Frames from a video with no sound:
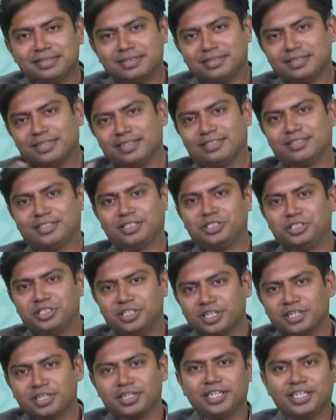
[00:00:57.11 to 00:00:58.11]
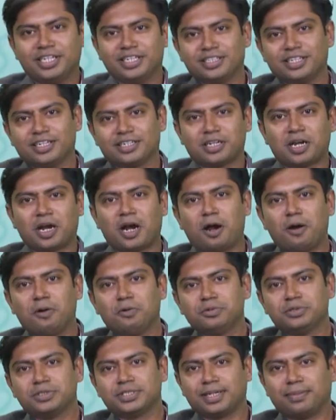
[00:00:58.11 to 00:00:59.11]
the journey that how
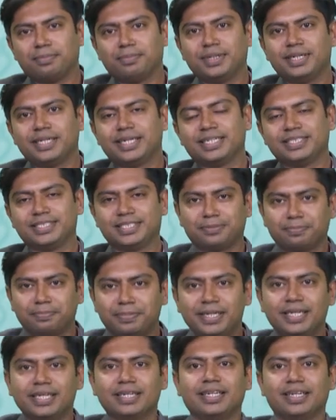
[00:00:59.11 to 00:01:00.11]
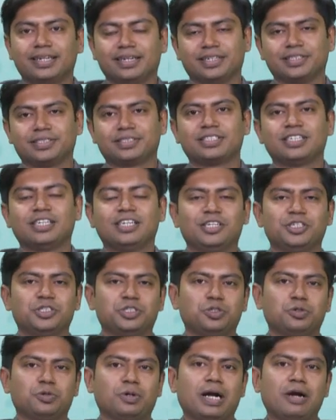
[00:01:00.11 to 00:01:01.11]
somebody can speak in English.
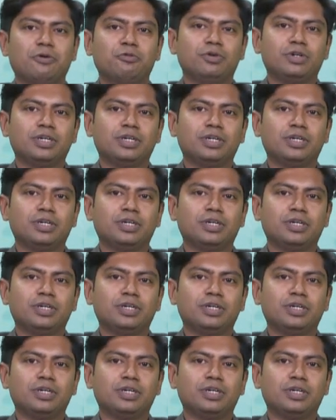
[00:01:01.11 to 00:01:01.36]
So I would